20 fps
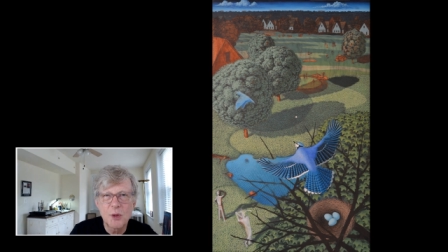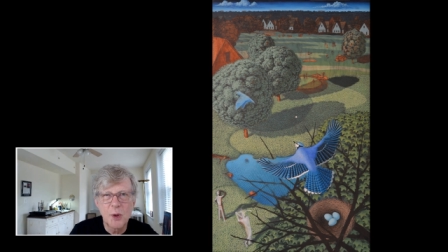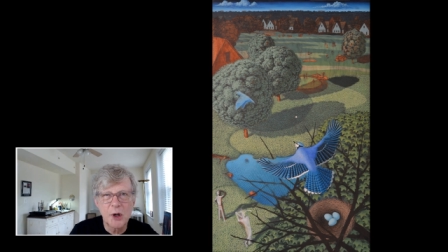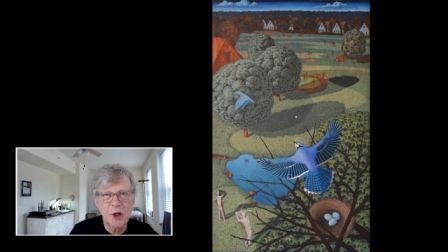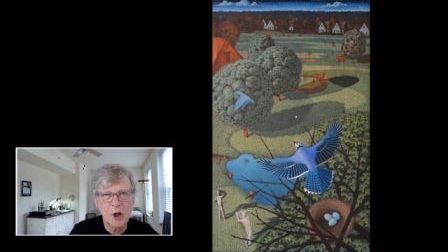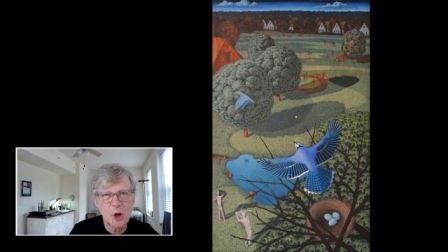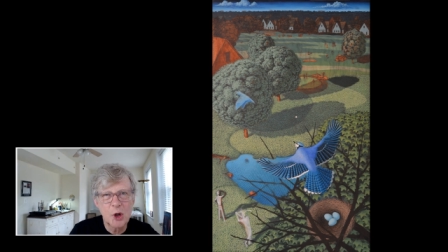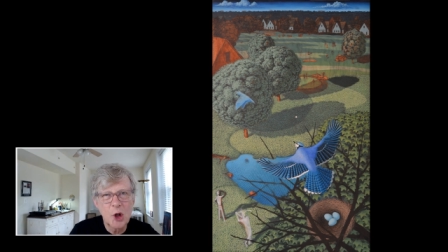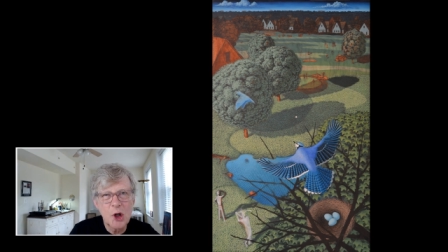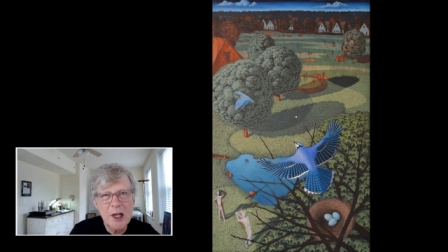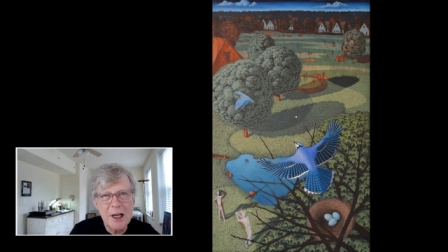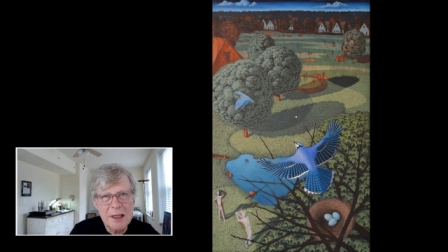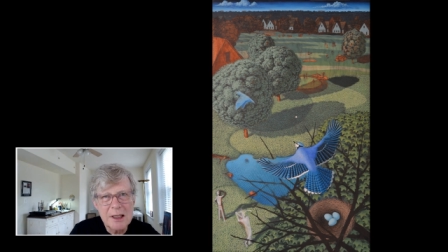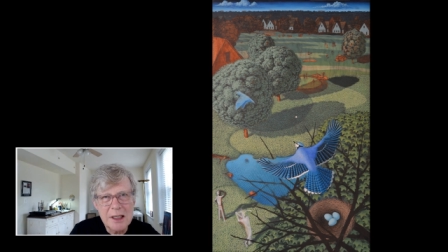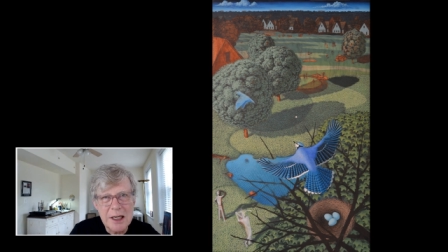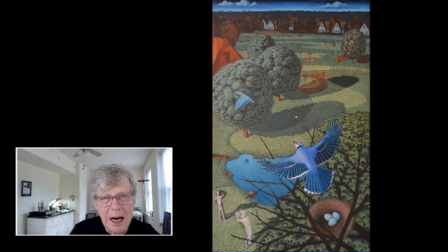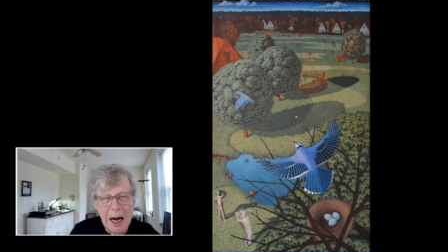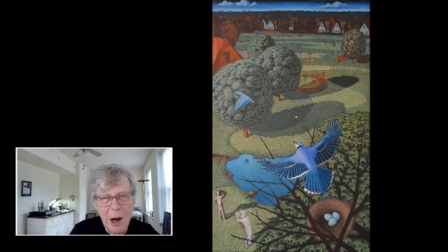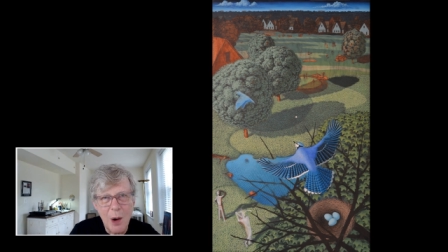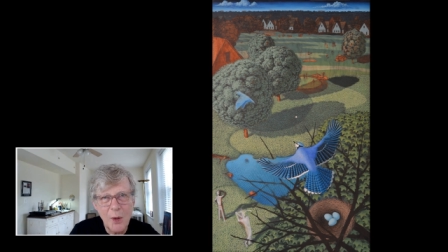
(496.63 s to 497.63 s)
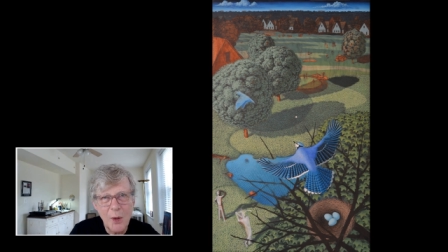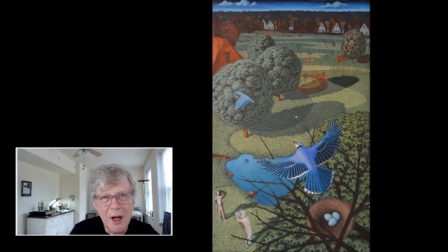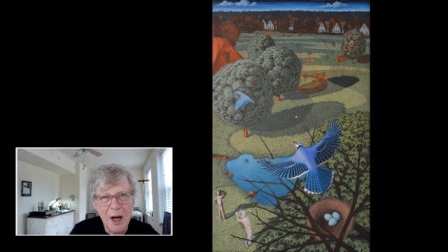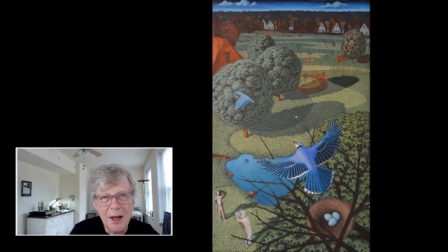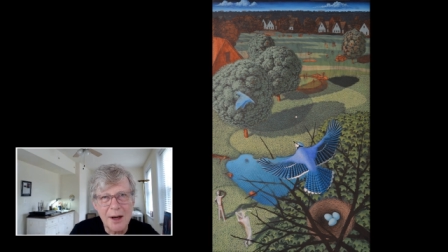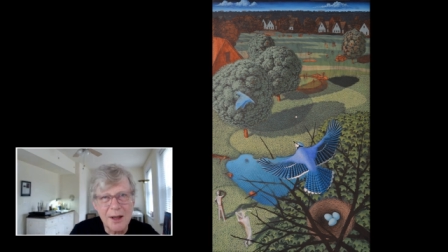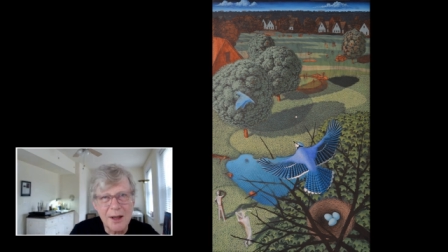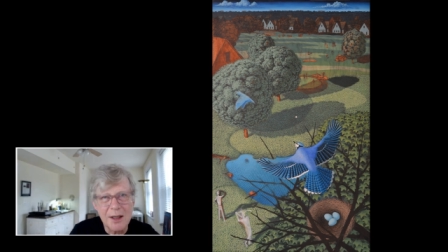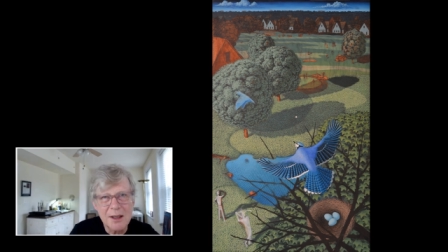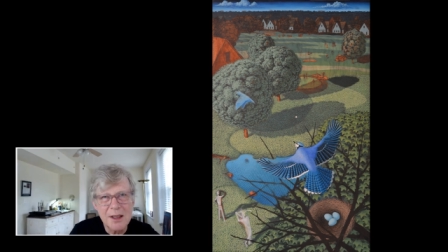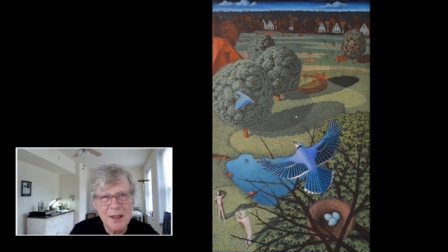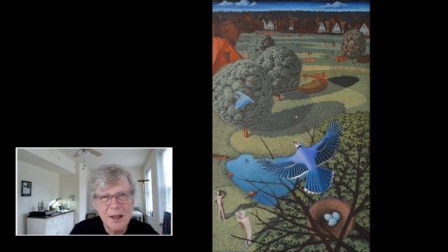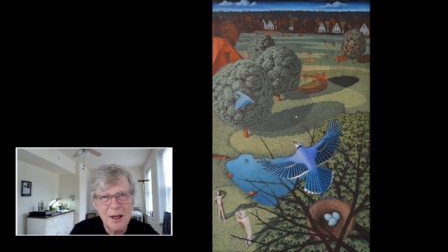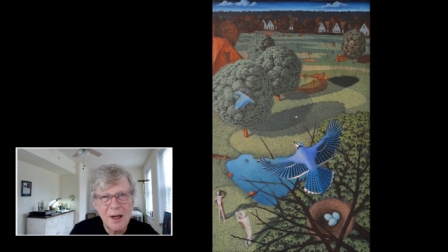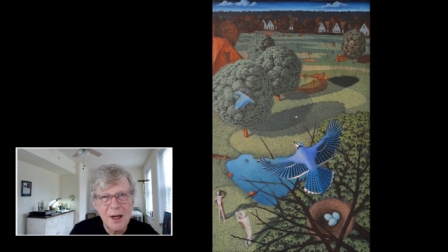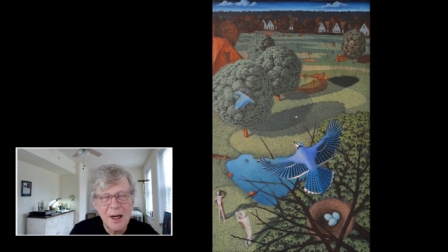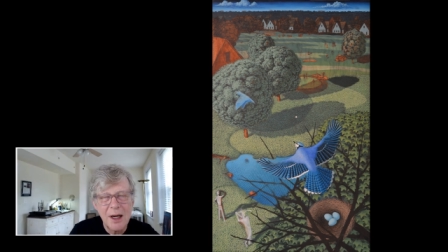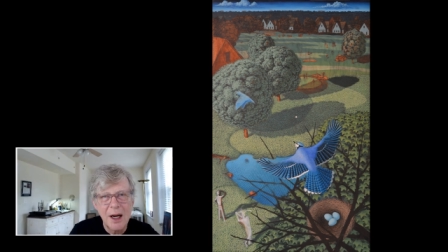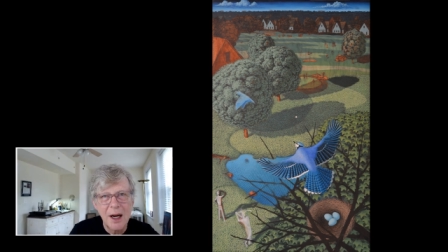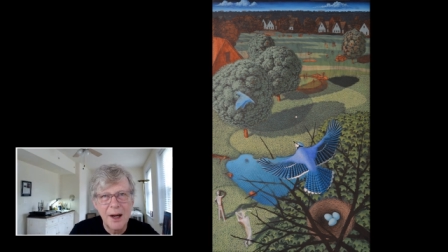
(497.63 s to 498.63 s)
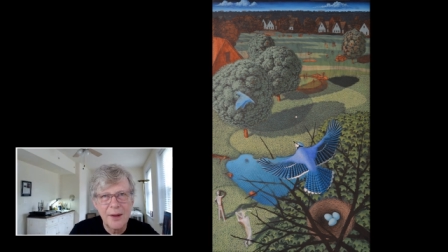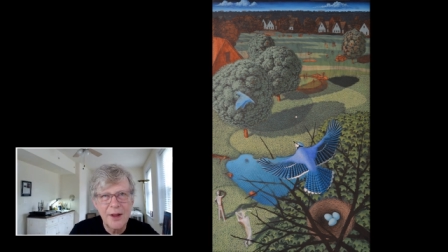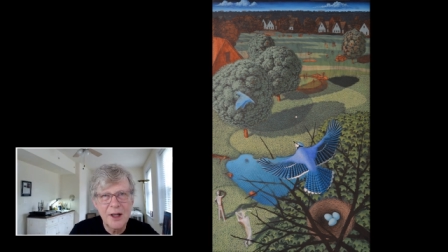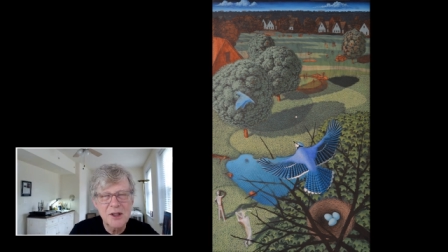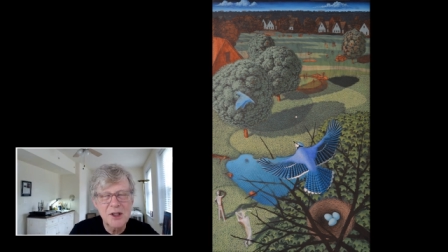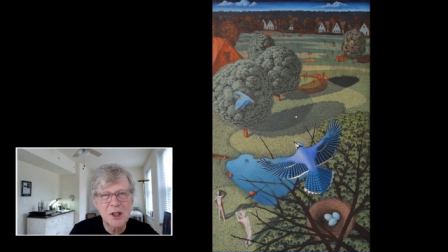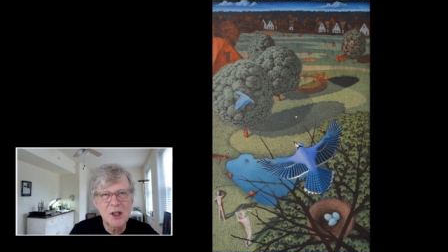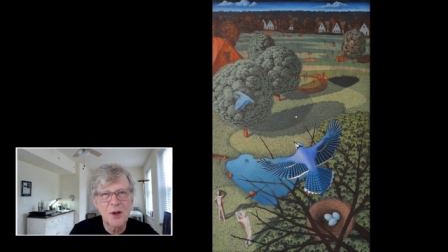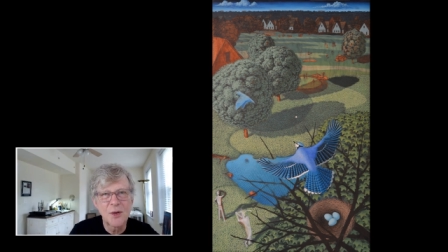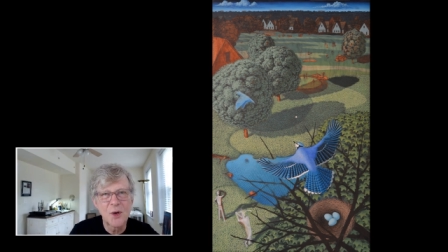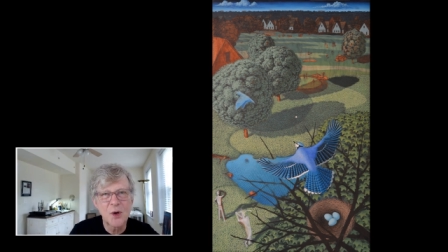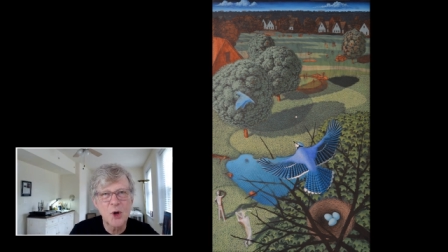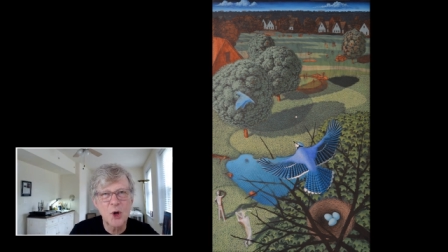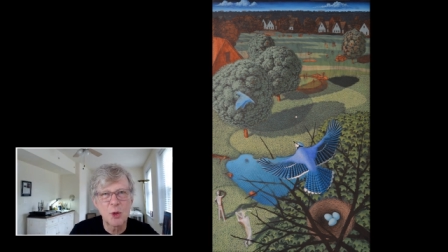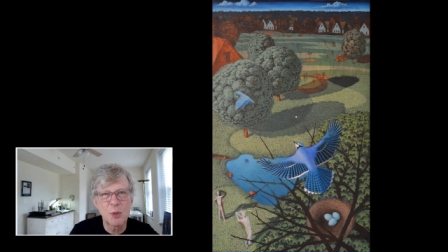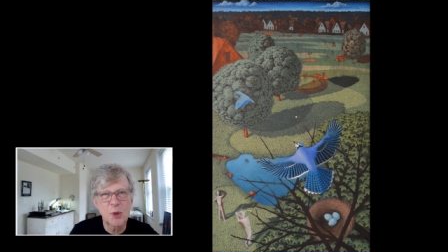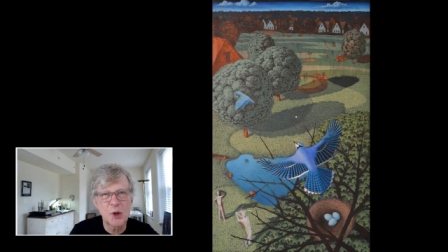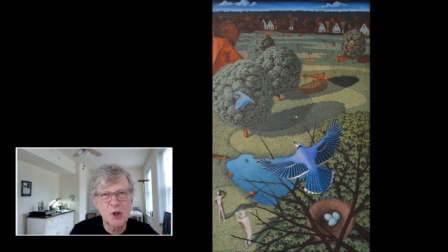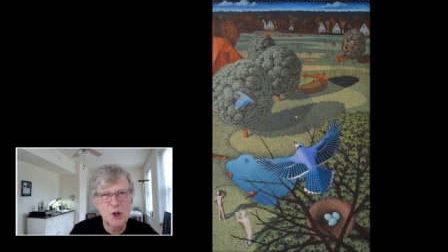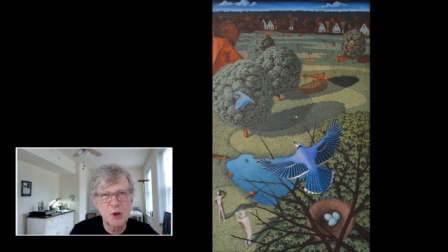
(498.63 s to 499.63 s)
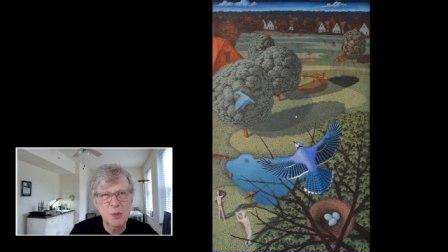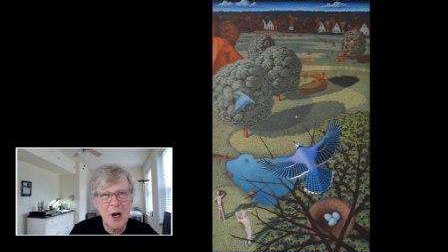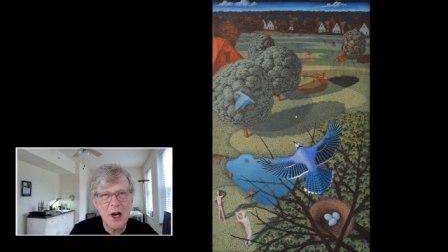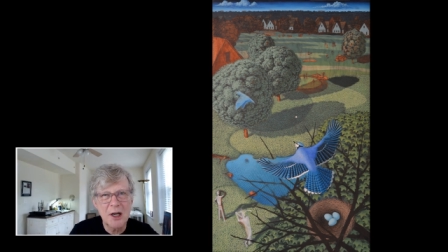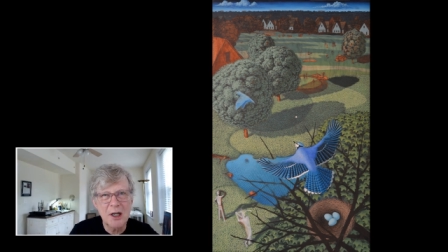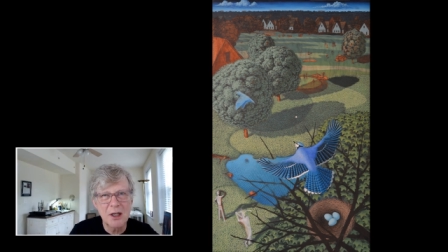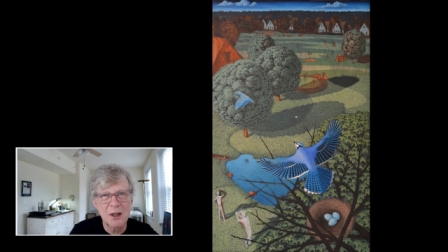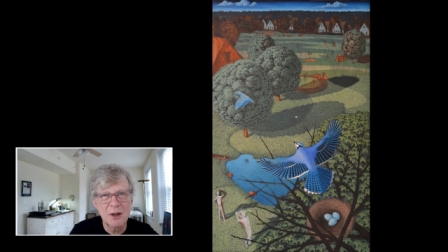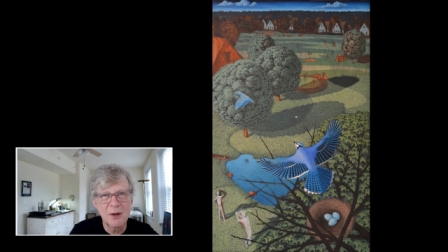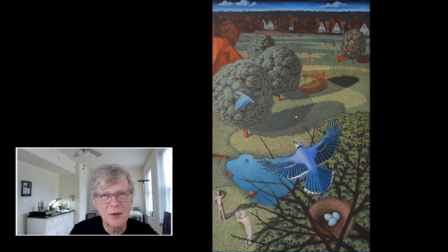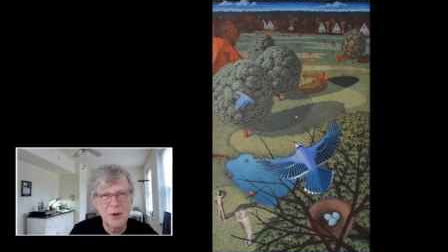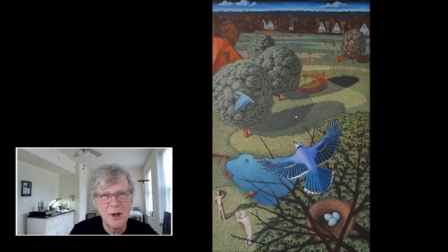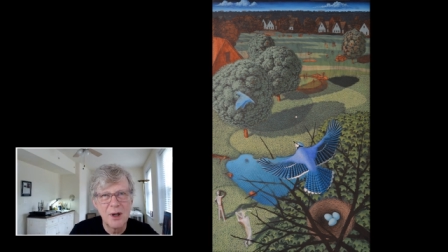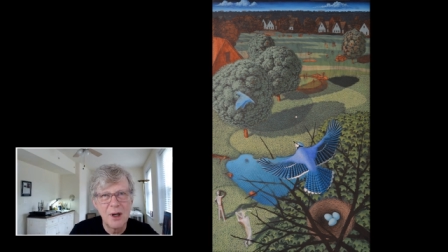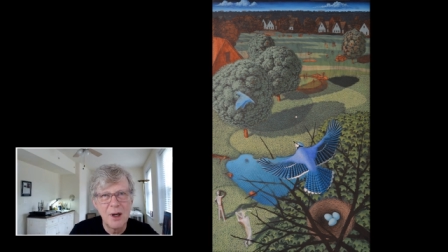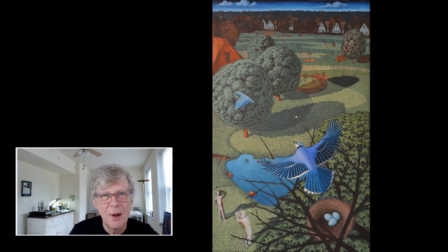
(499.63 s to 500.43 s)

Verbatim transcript: but you're looking down on it. And that's a difficult perspective.